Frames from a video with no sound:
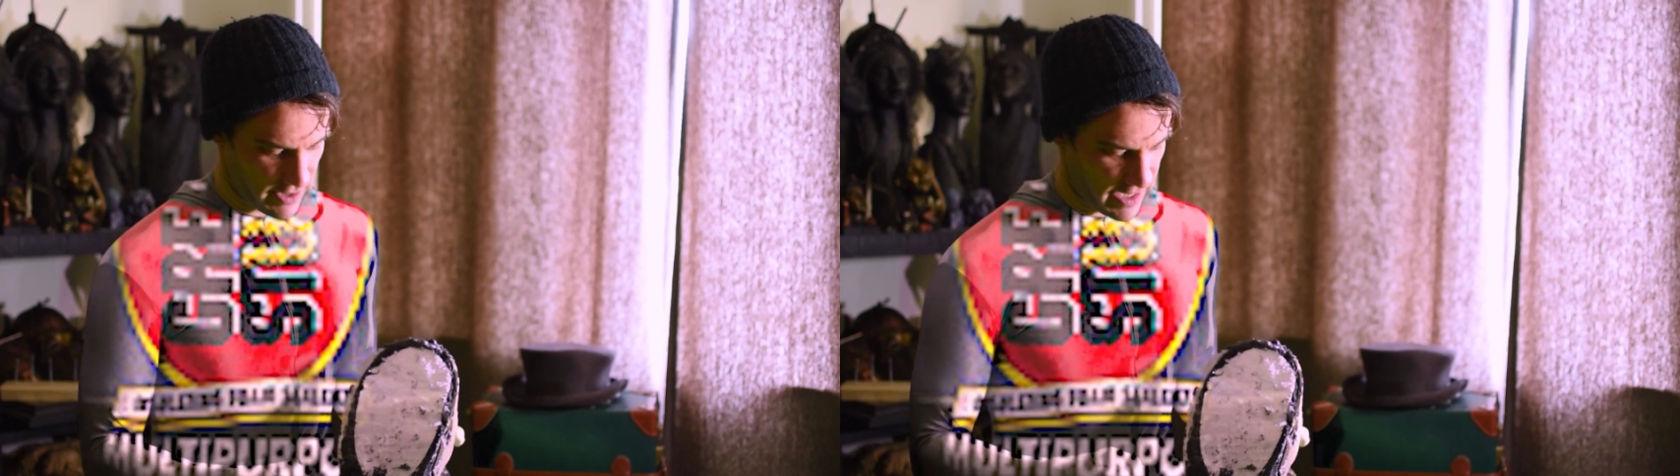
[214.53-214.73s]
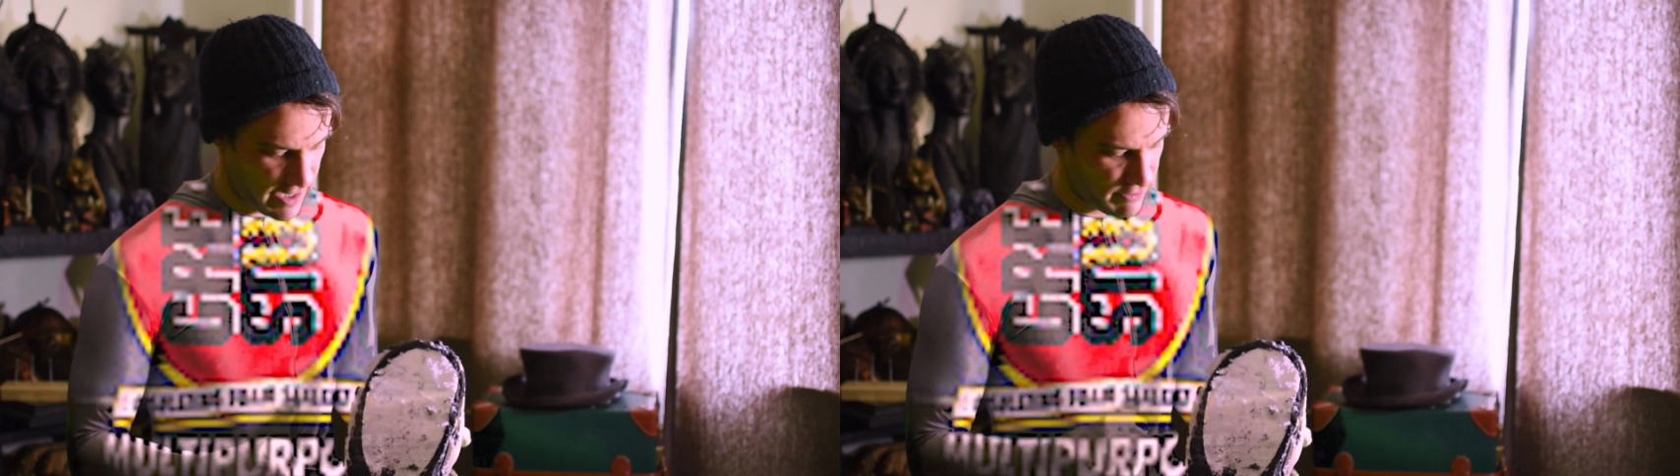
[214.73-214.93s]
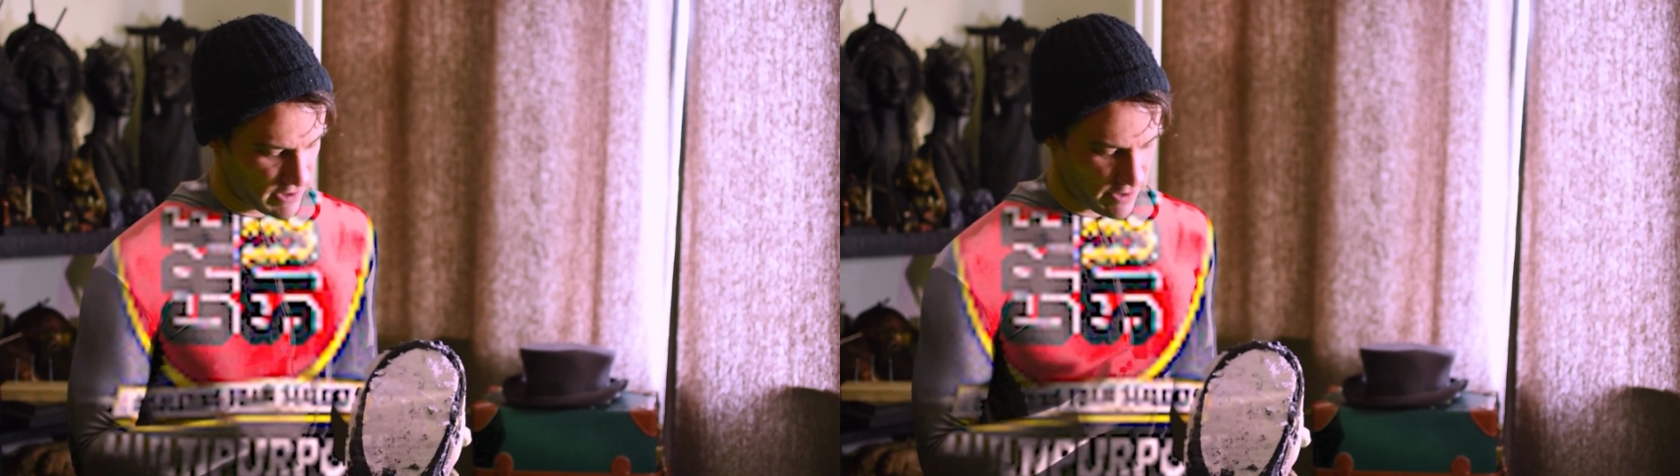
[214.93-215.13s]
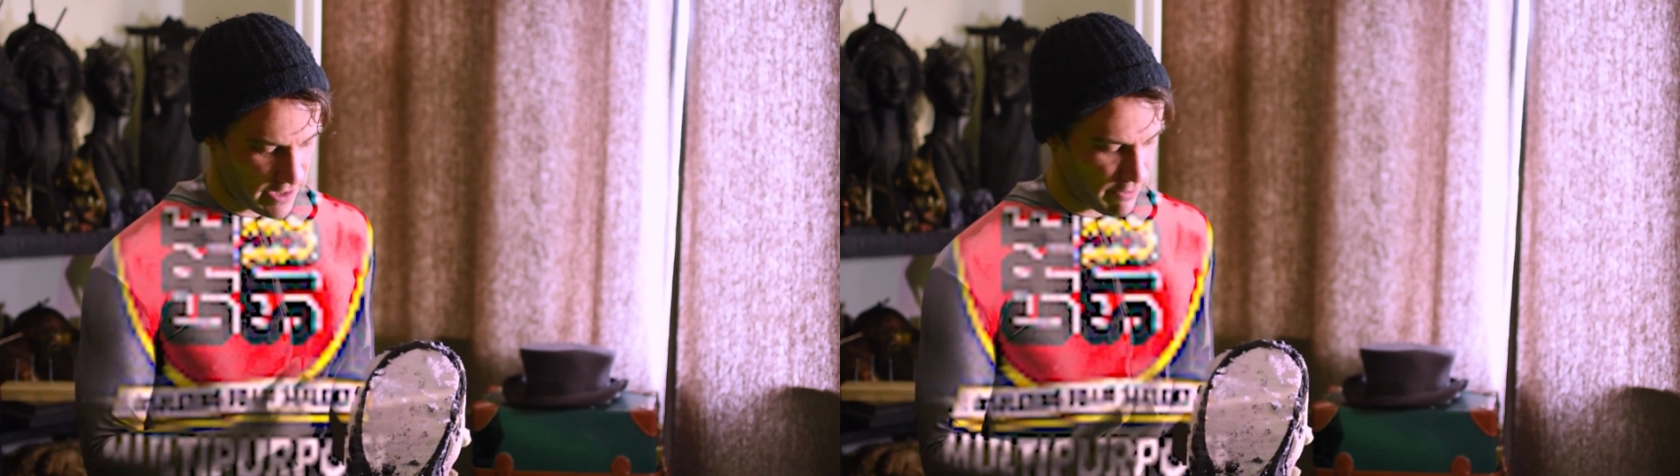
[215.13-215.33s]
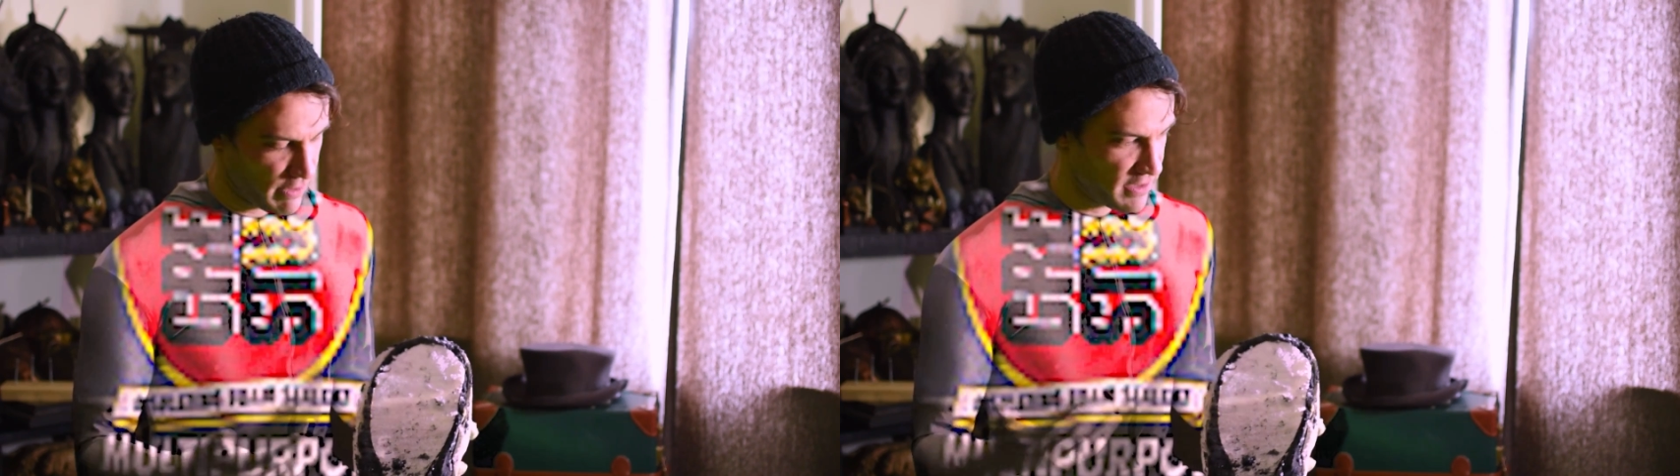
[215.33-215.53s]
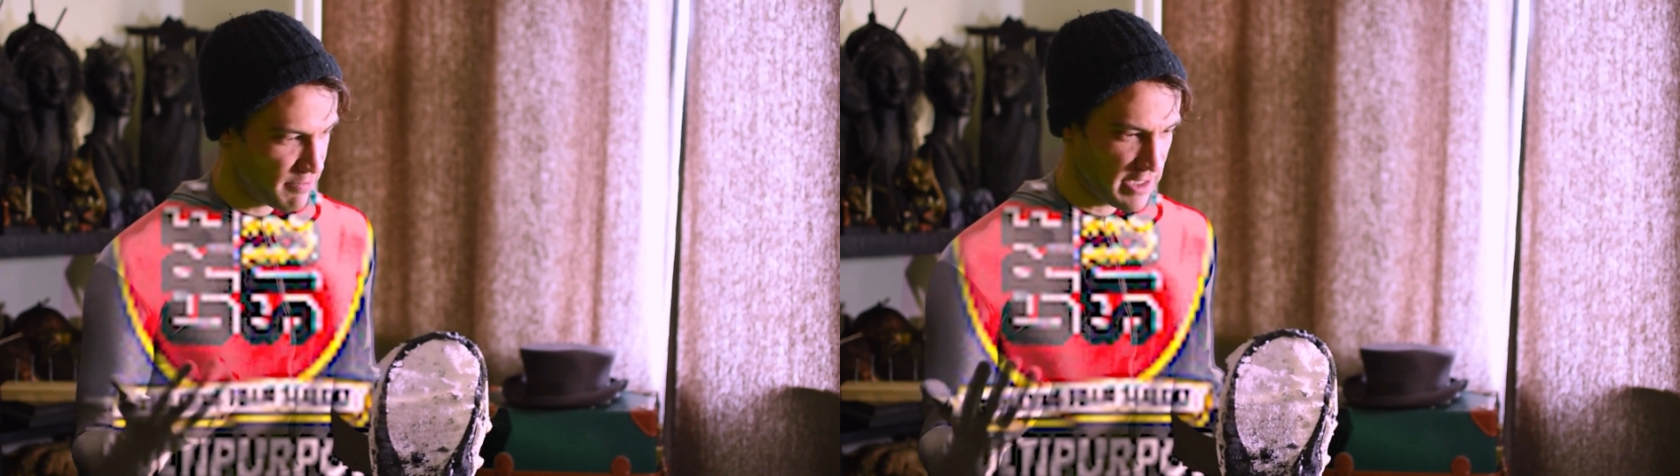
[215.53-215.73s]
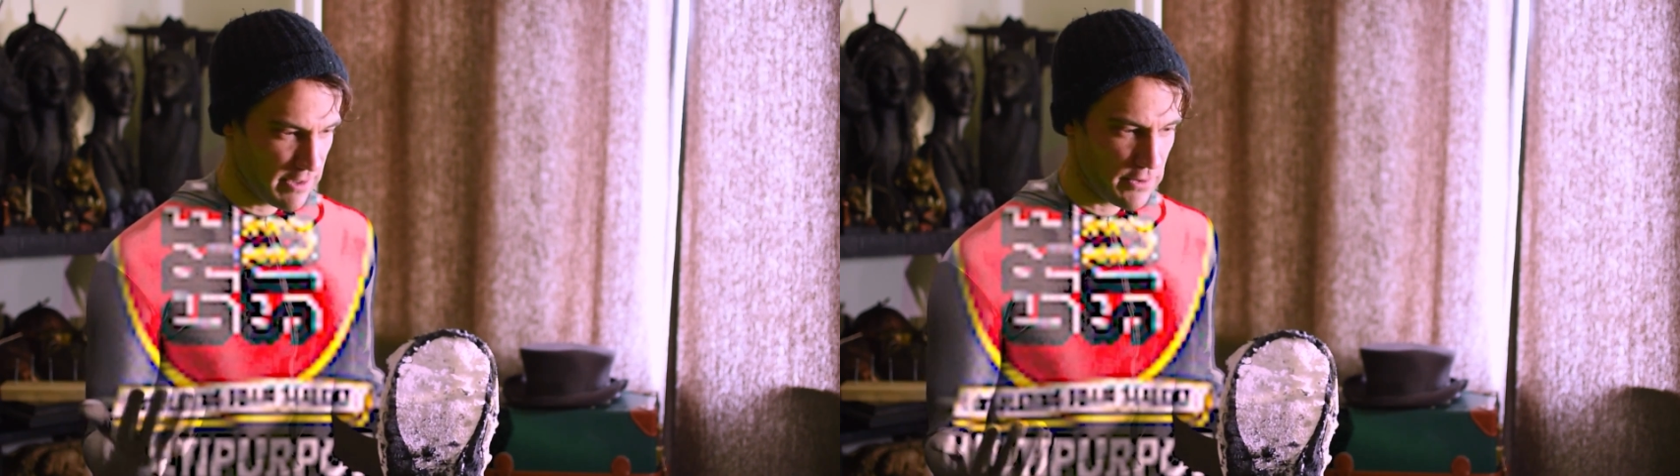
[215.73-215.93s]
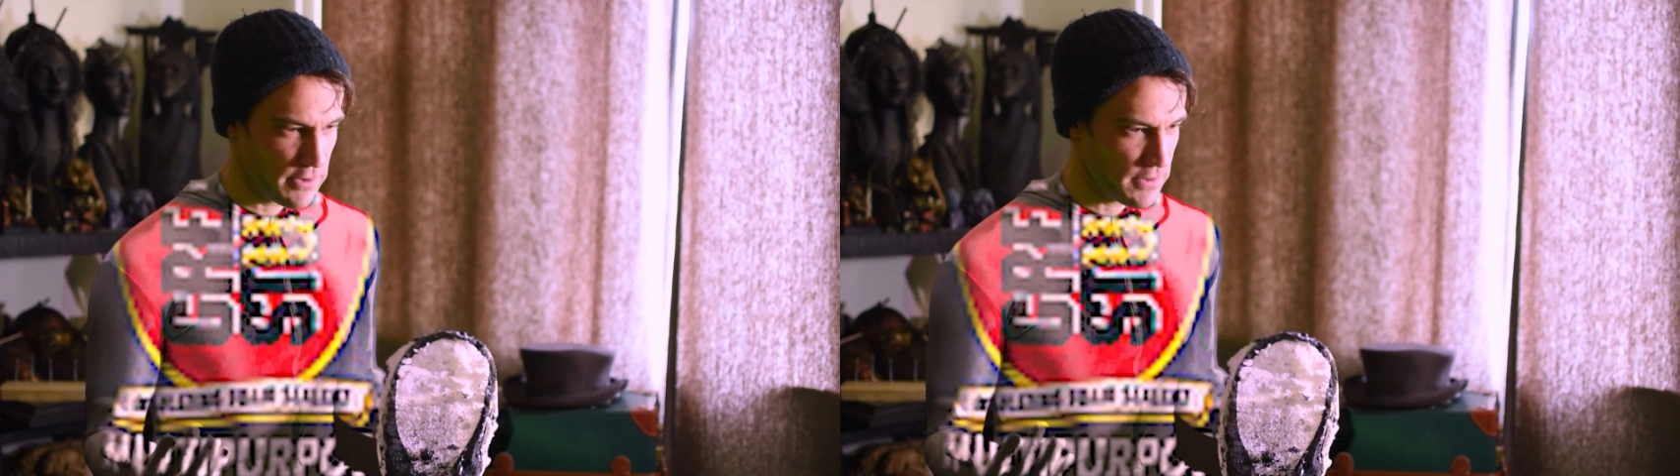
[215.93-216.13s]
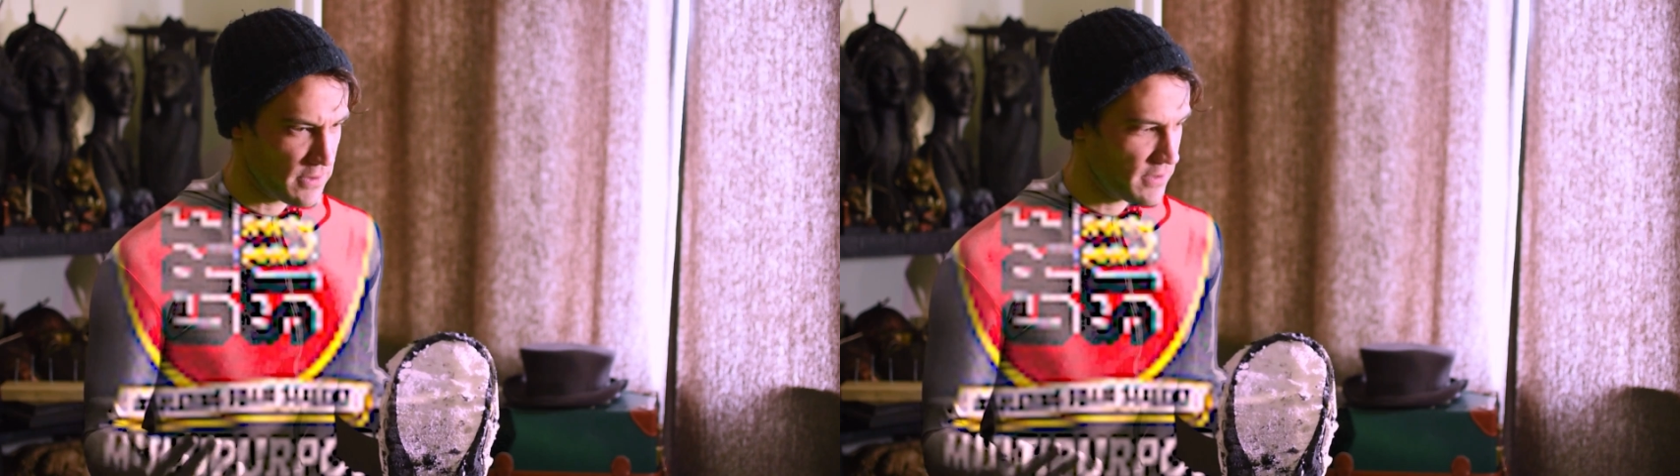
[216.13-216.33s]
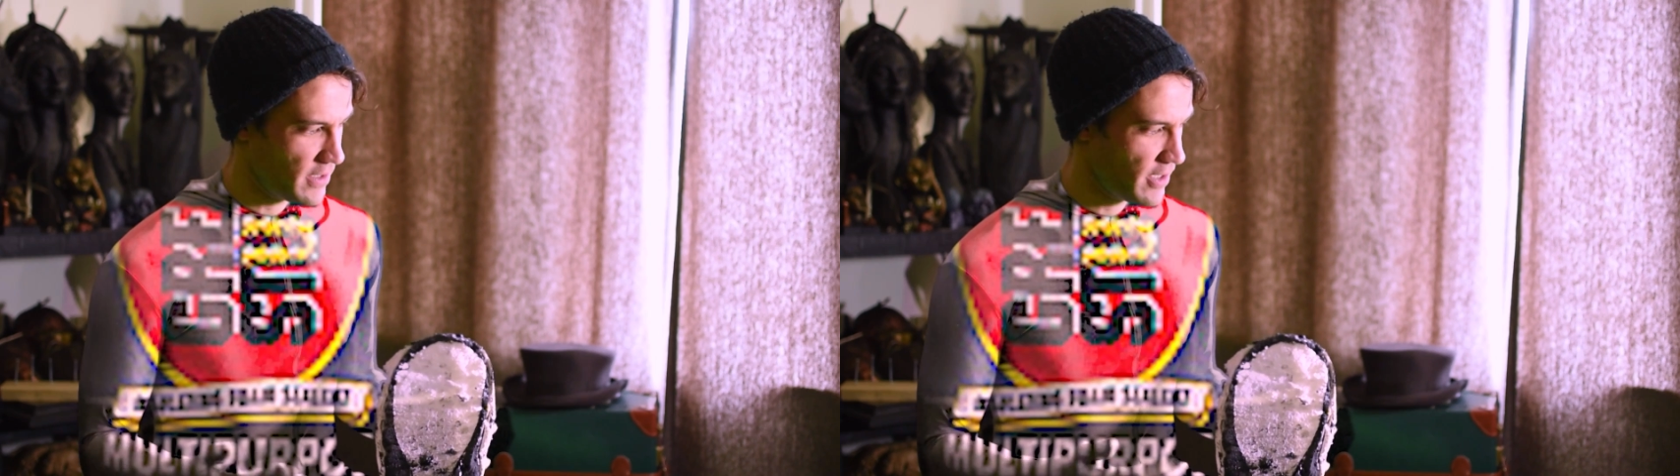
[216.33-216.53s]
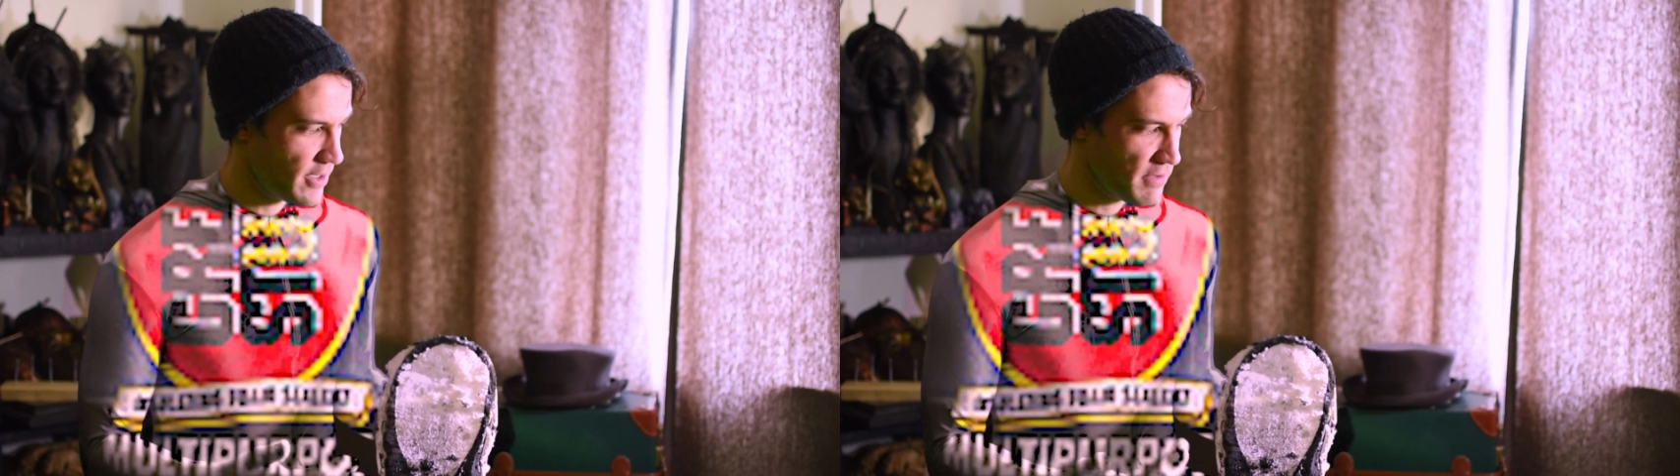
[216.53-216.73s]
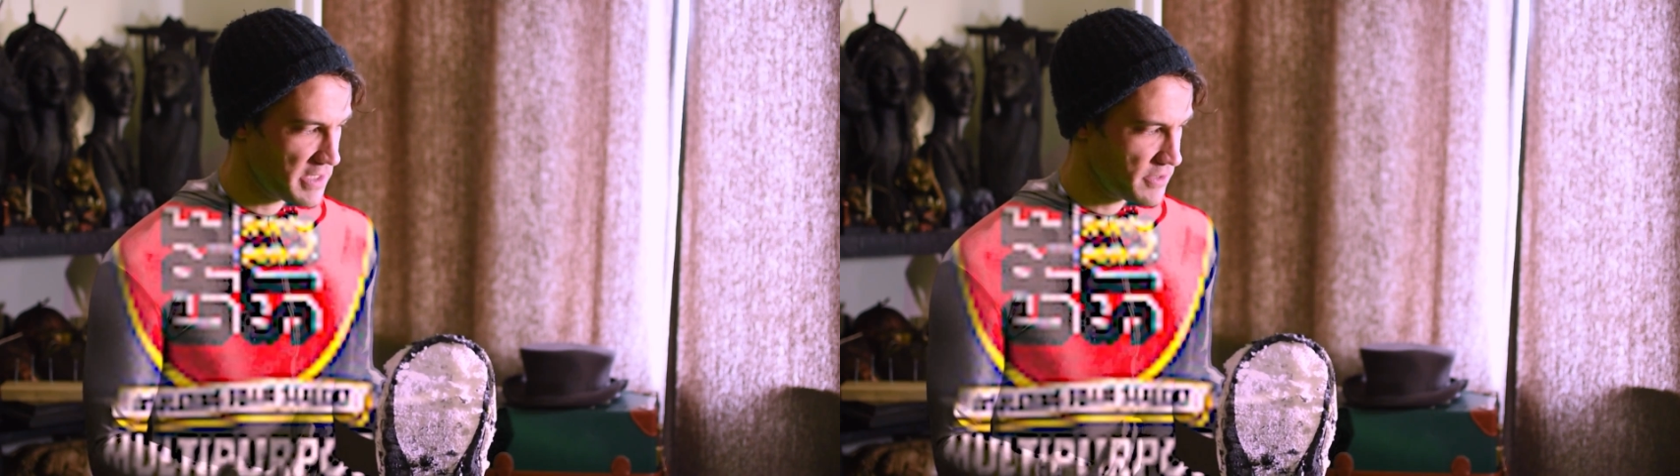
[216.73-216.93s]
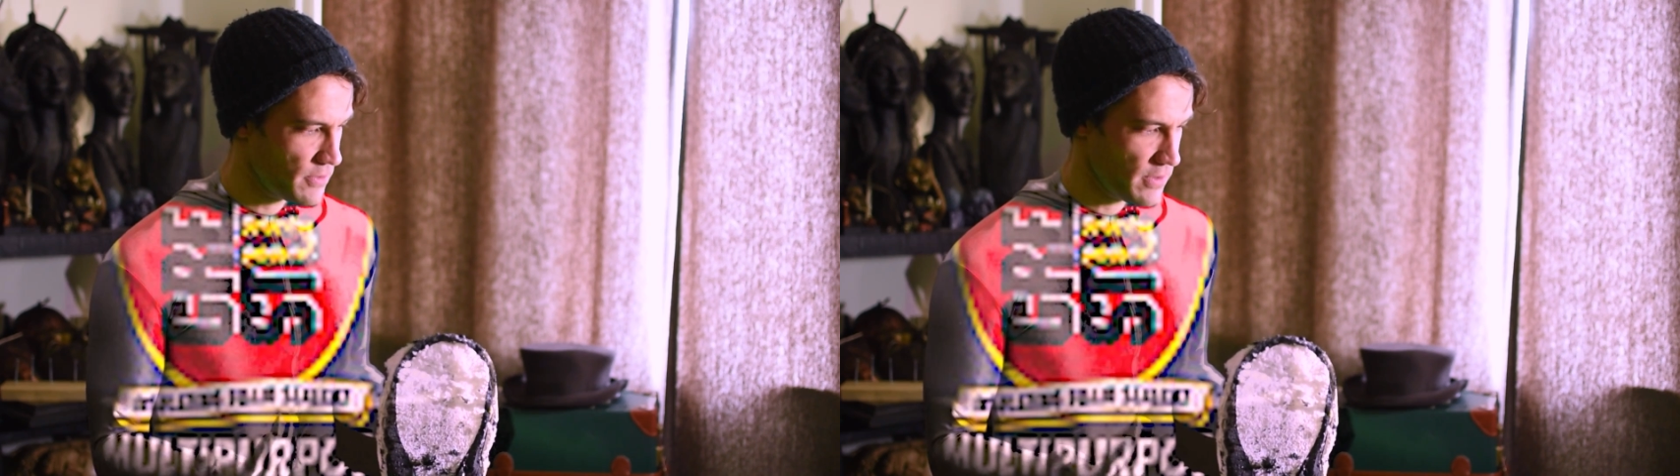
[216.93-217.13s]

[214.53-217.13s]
I went to my local hardware store,